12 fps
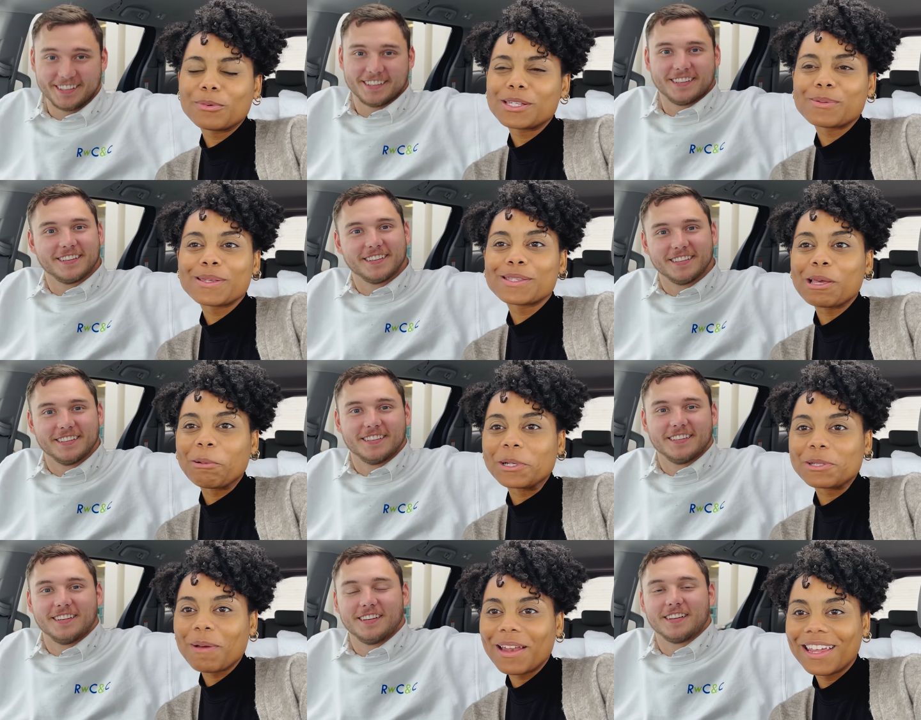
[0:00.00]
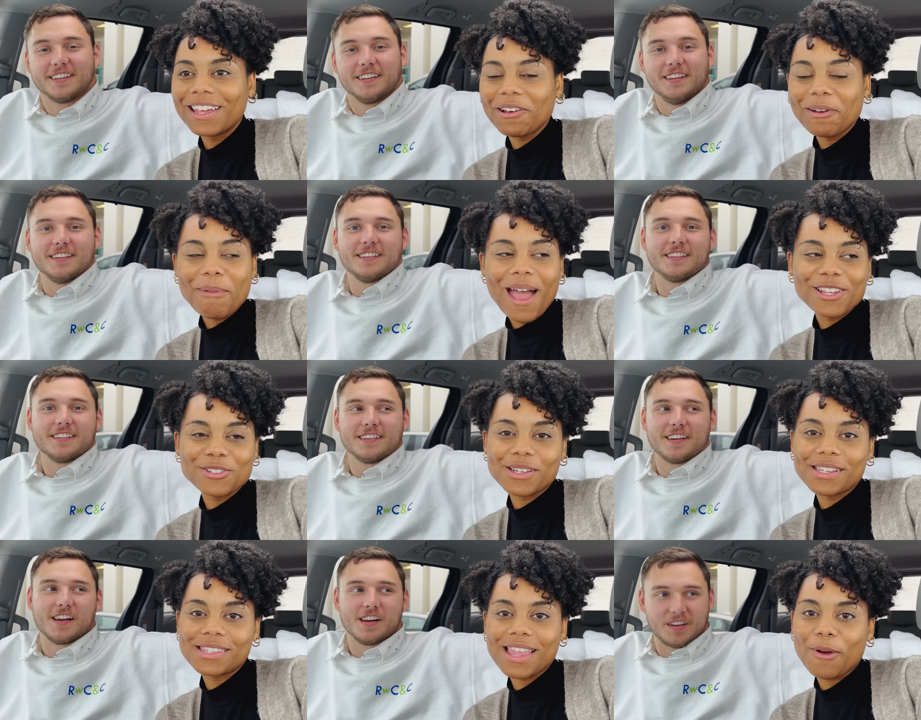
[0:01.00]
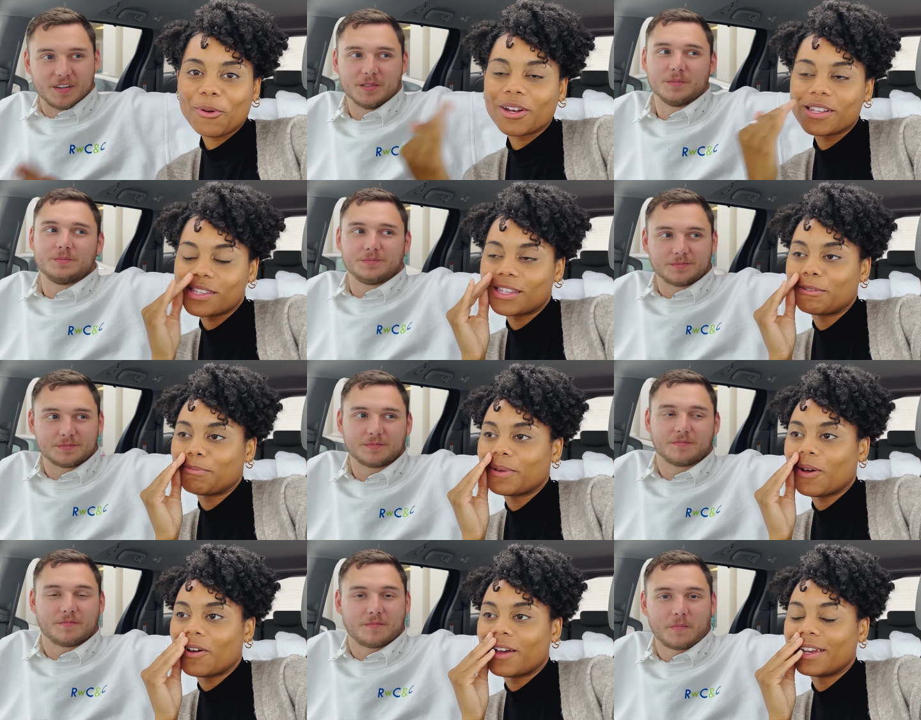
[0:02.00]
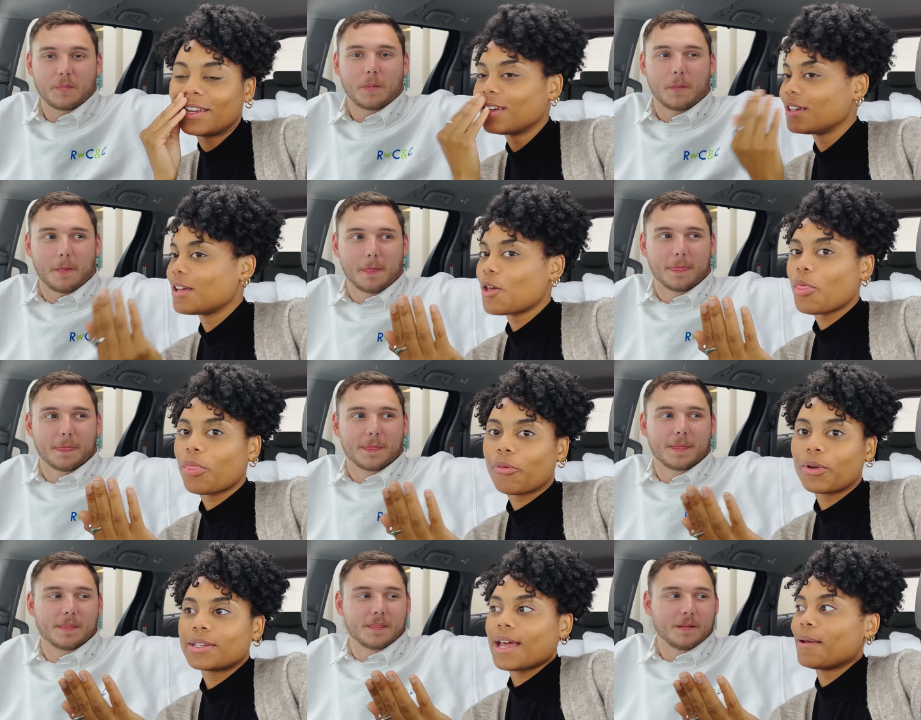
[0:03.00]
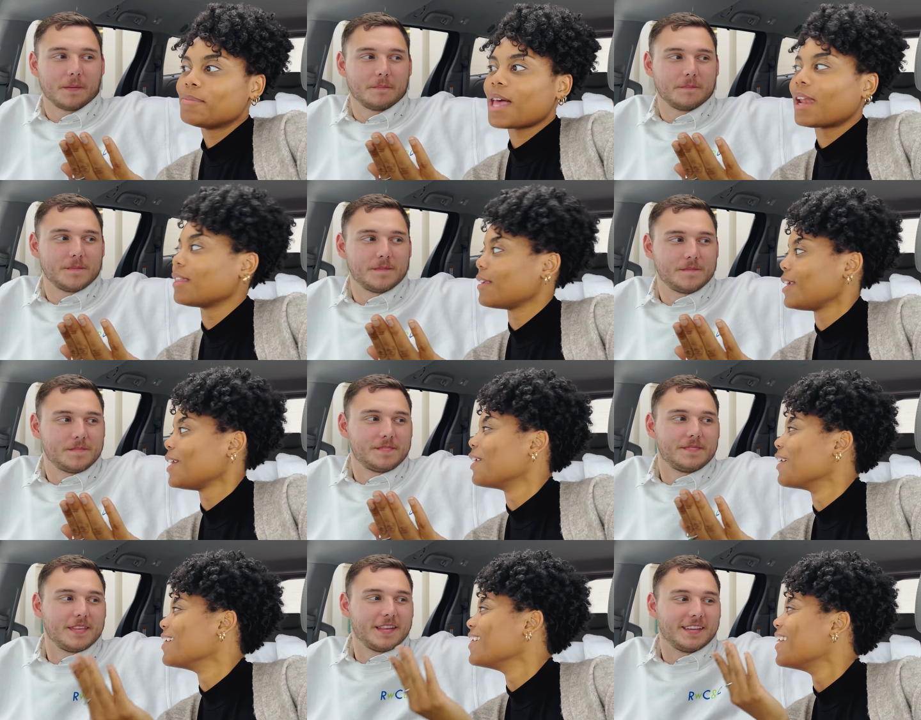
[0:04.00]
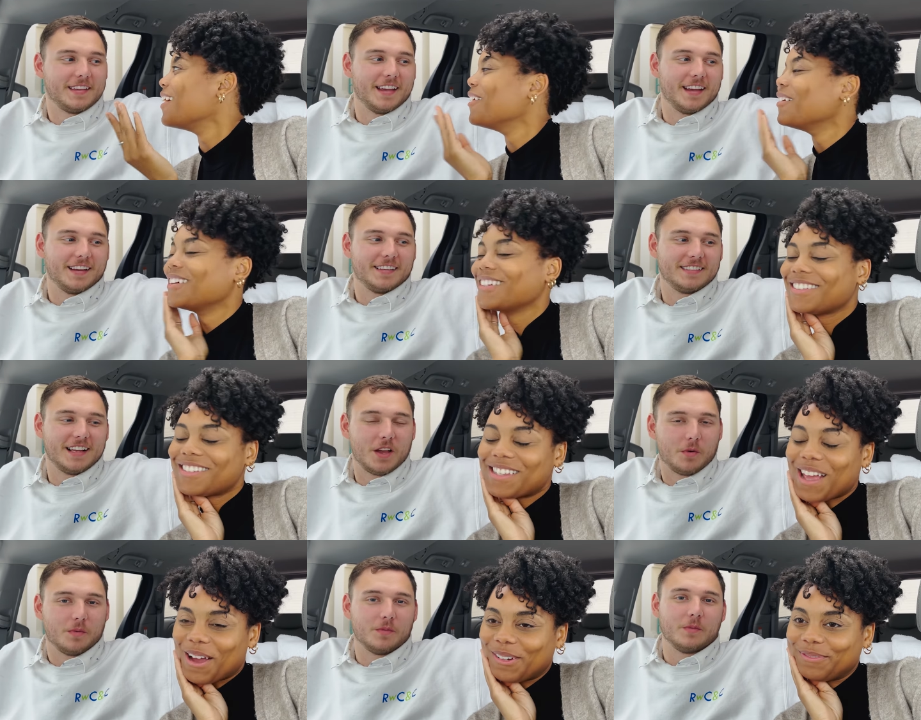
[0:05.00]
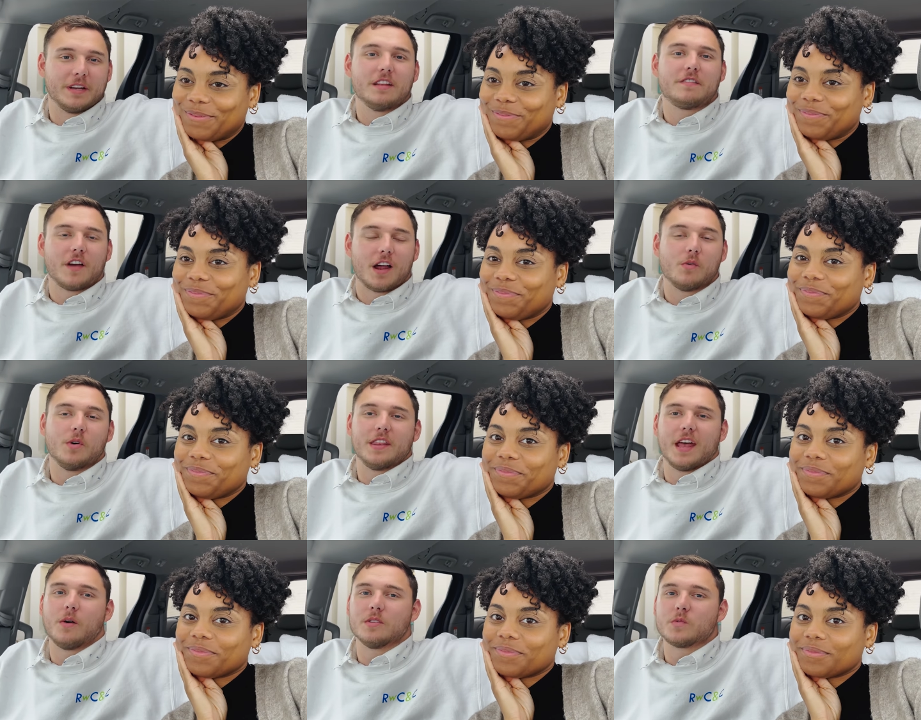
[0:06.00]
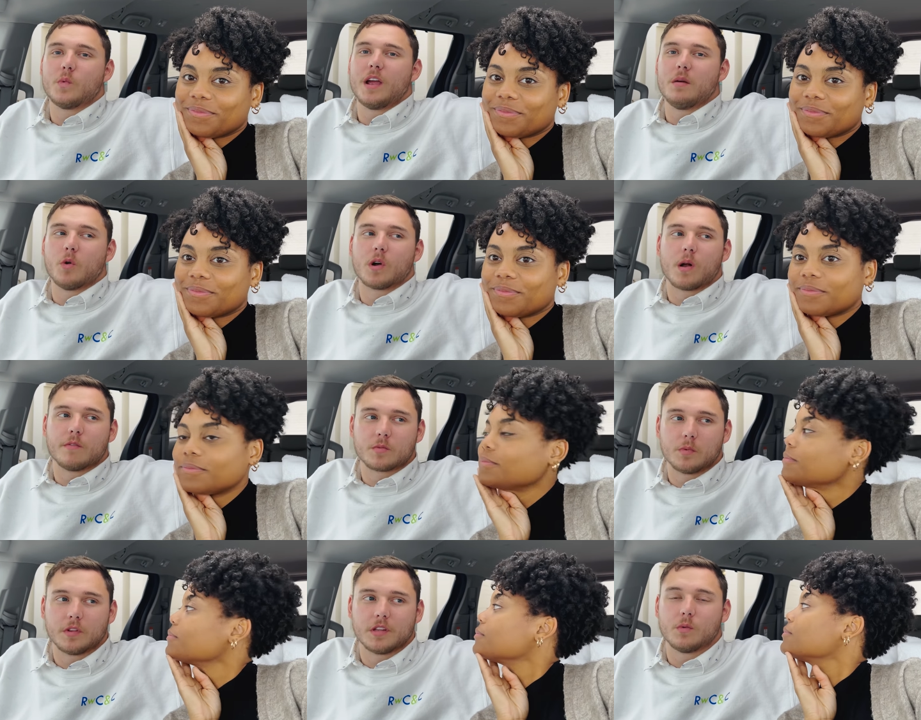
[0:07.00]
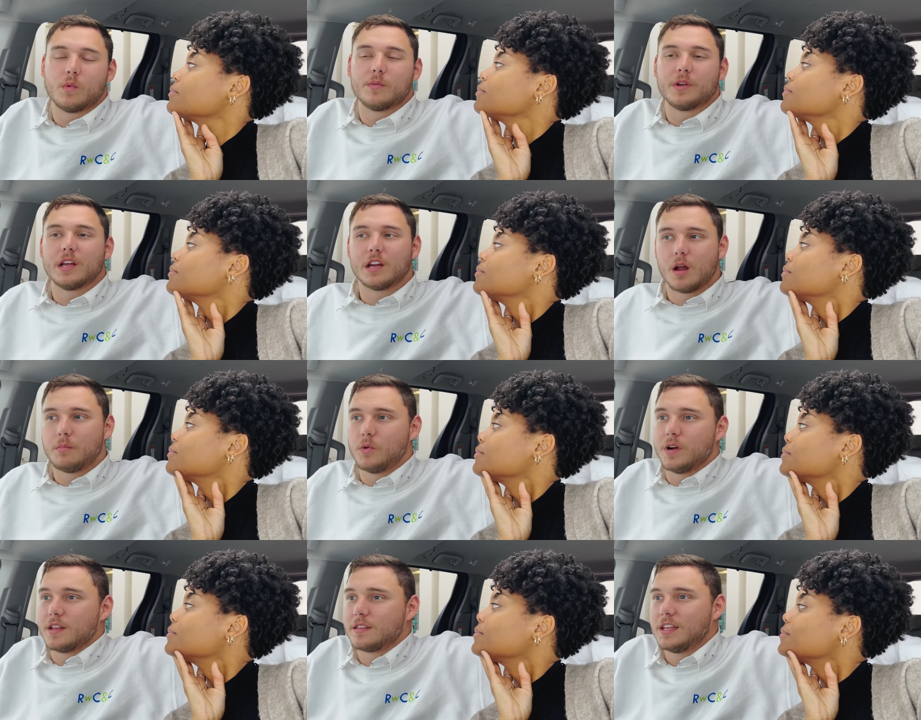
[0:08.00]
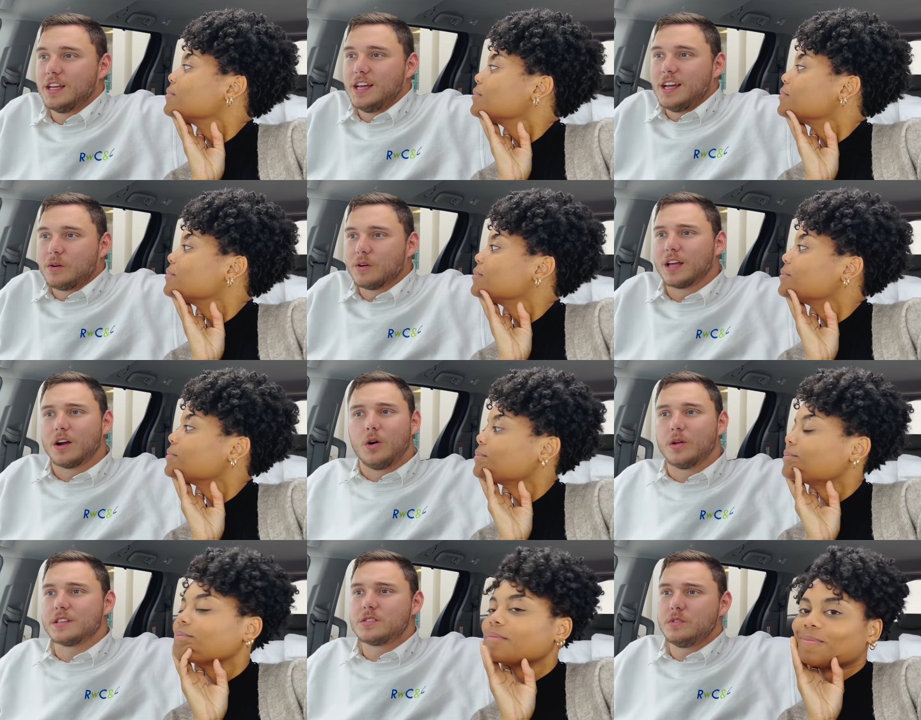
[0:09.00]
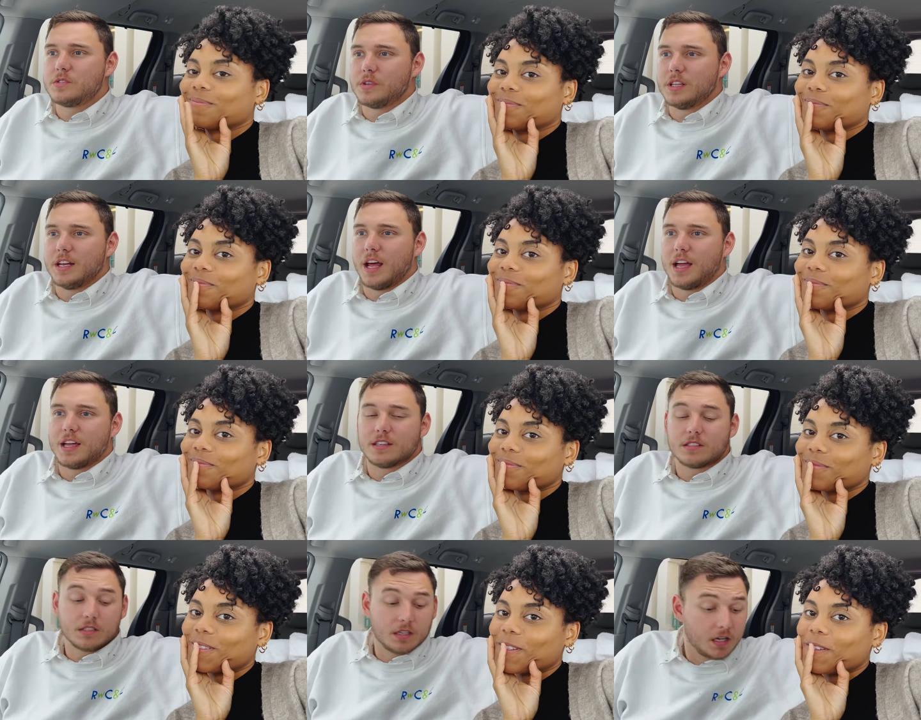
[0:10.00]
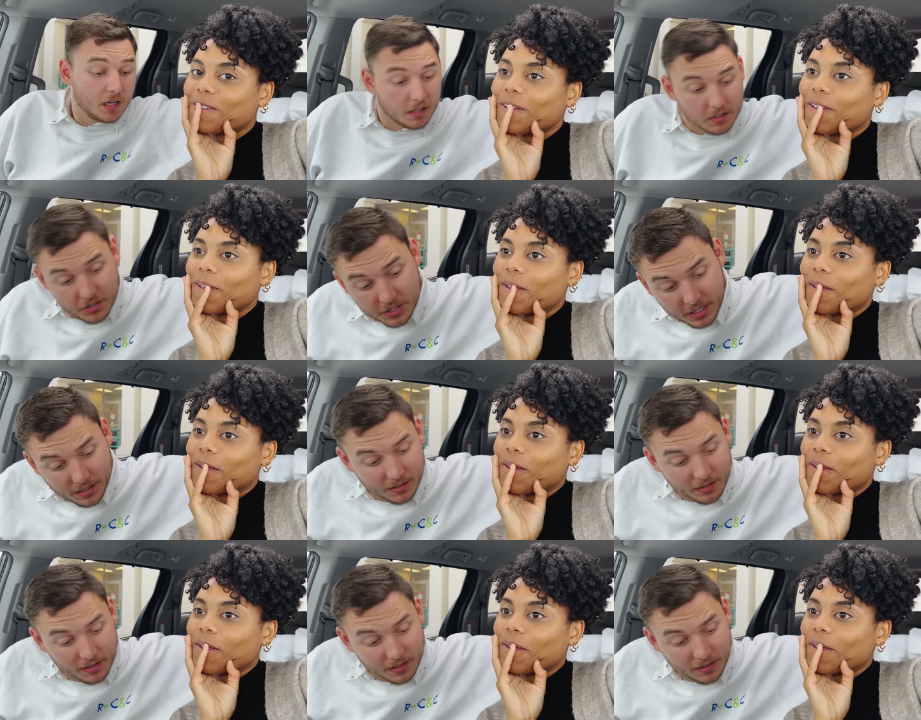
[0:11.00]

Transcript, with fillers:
Speaker 1: we spend so much money on a mattress that we're going to sleep on three times out of the year, you know? Yeah. So
Speaker 2: we did find one that was way more comfortable than the one we ended up with. We're like, oh, this one's really nice she